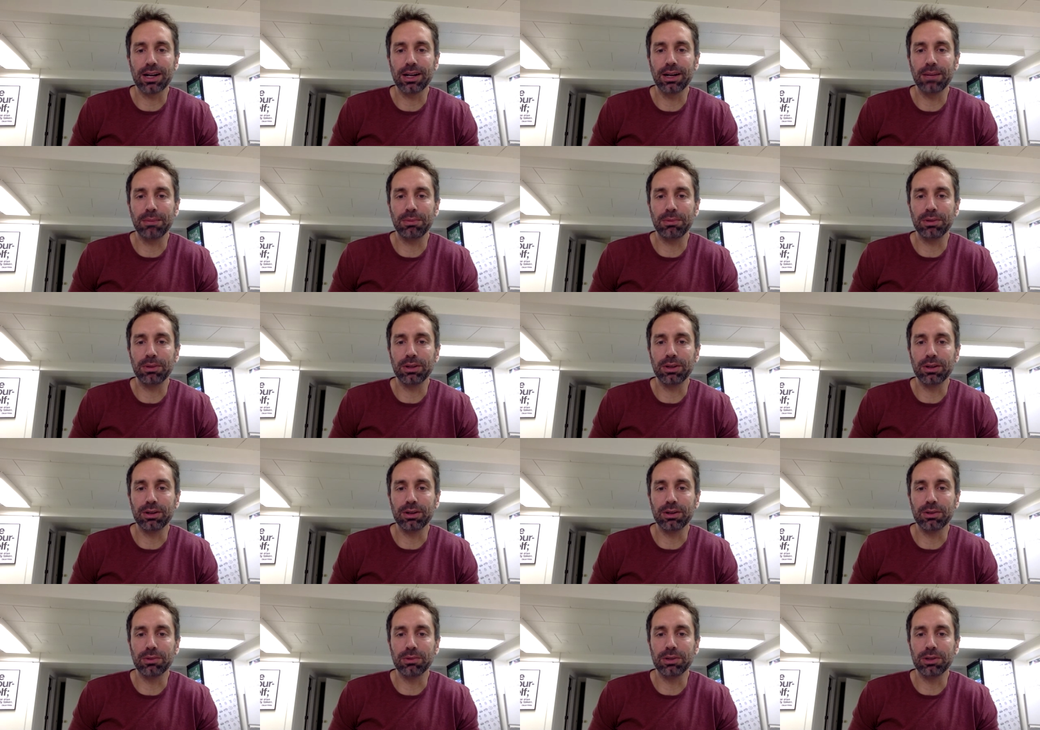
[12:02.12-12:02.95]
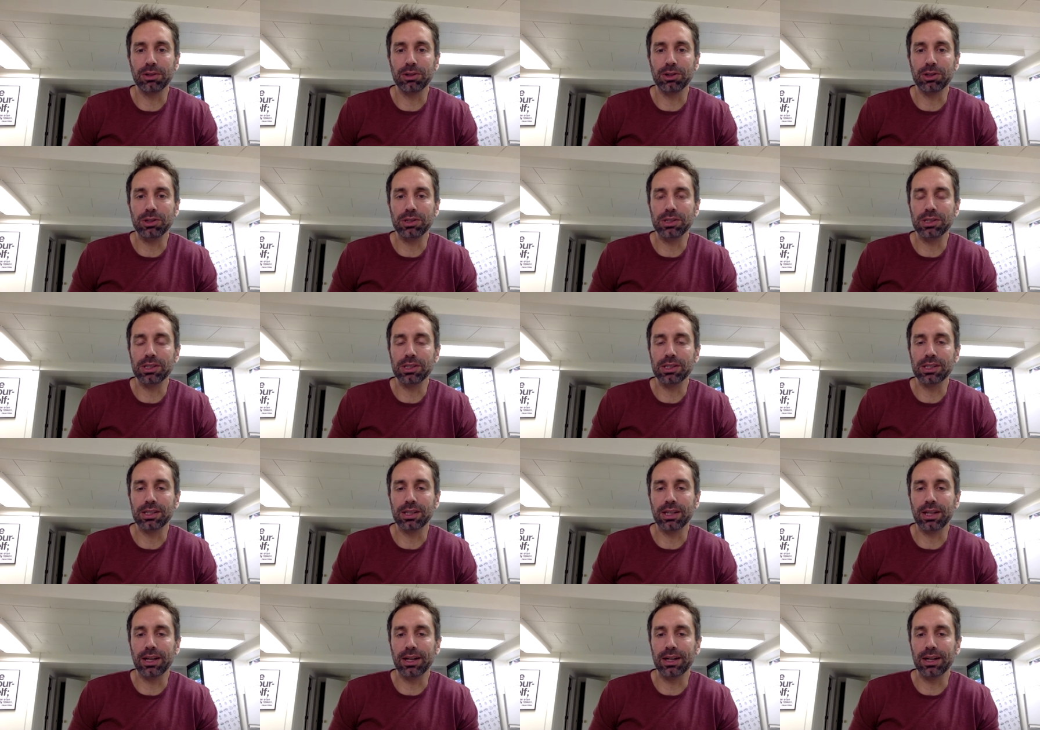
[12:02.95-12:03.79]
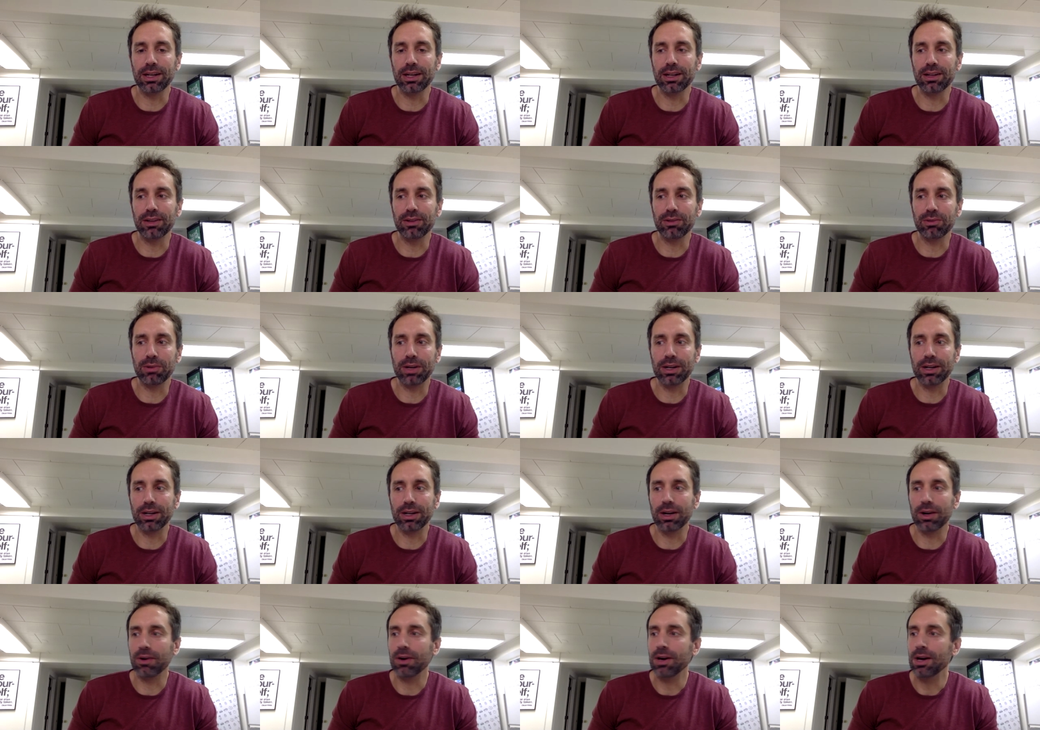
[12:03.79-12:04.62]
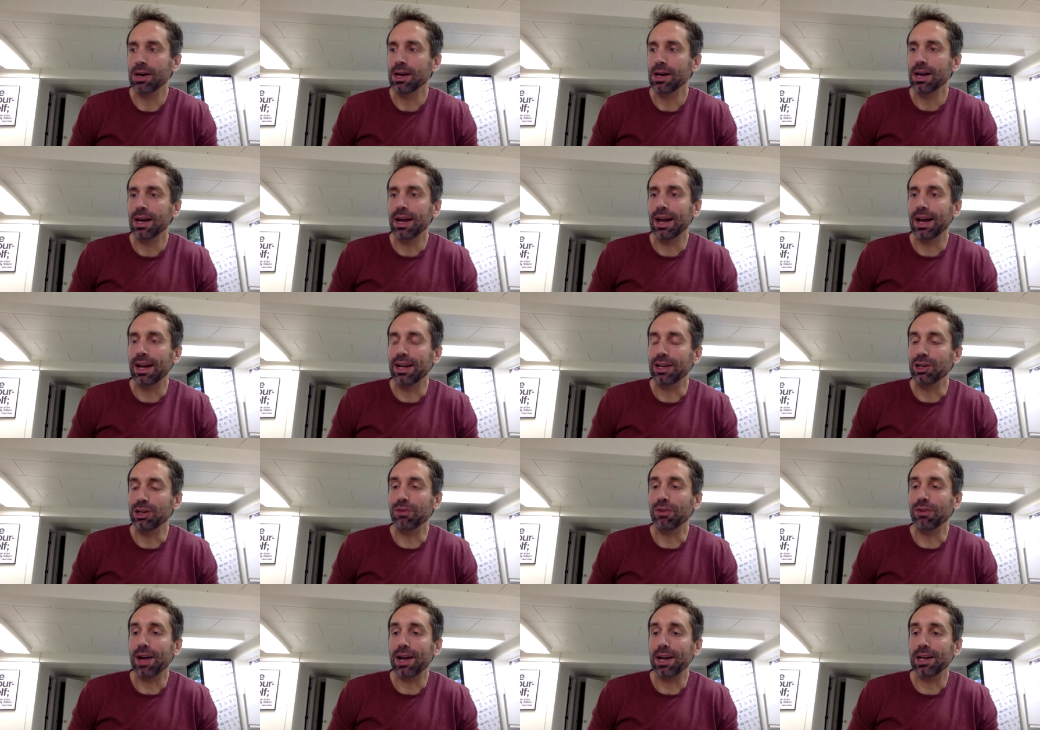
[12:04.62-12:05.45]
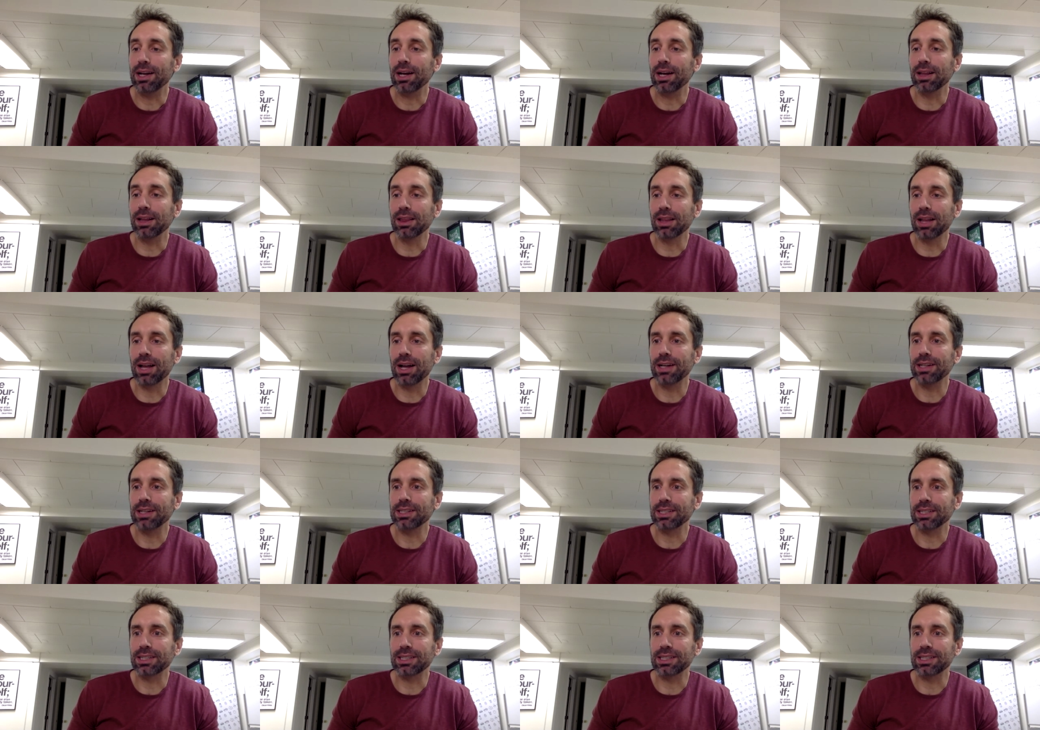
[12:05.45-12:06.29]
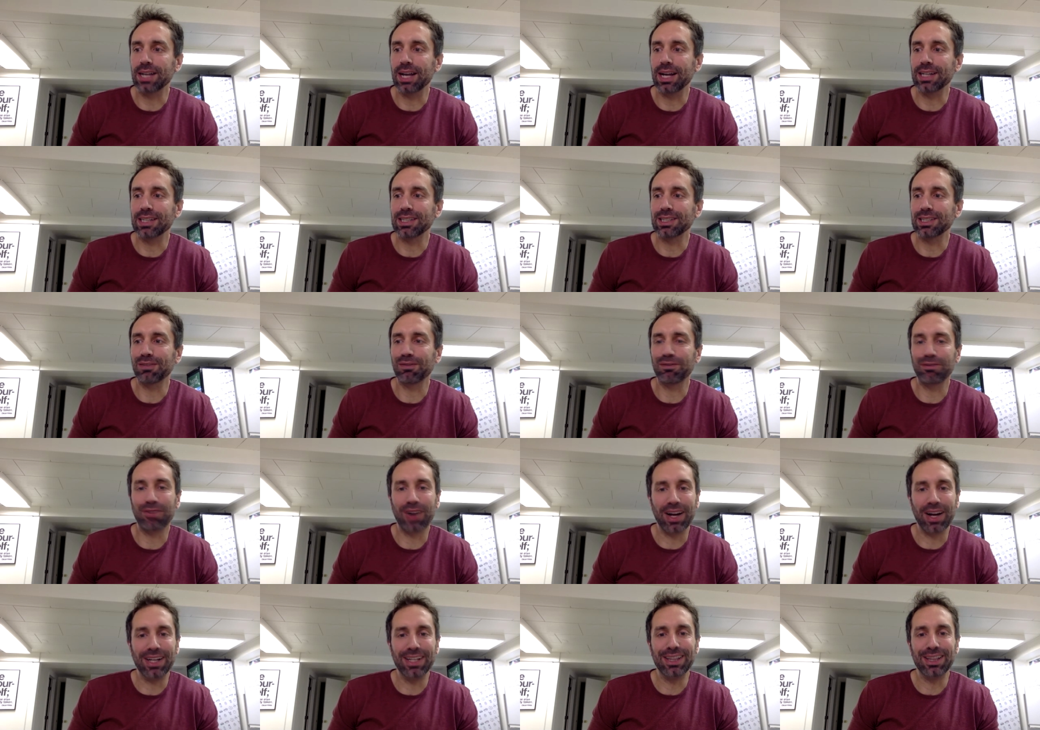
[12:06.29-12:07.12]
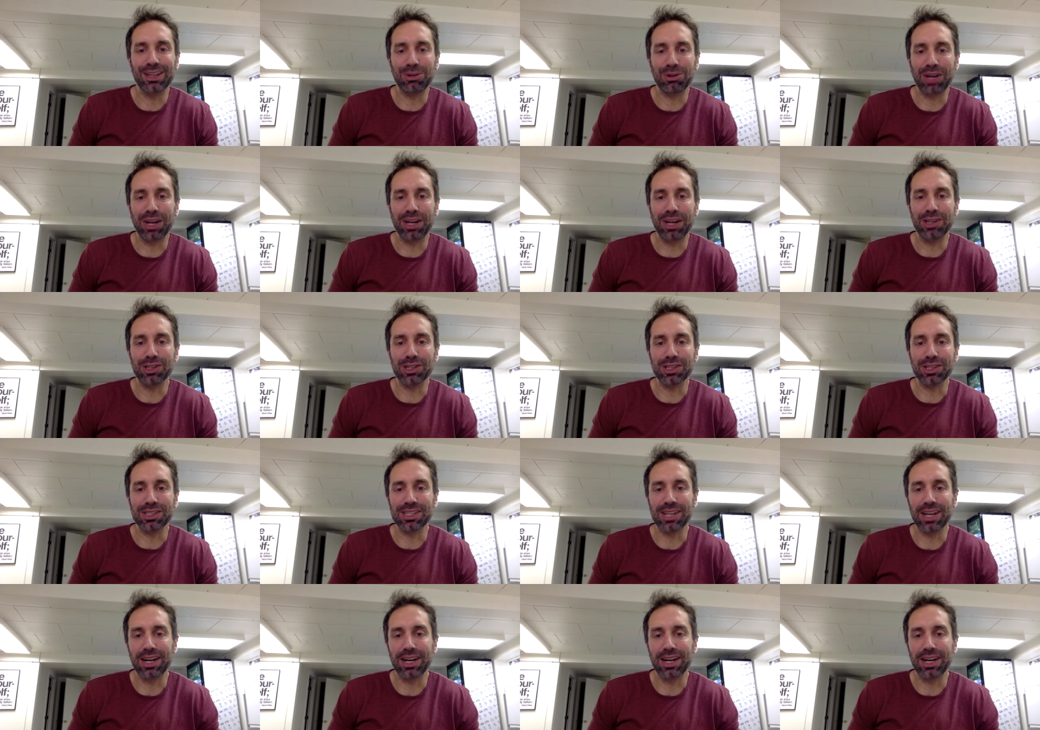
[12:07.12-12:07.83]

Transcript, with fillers: it up with your with your juices, and then it's ready to go and you've had a lot of success finding locations.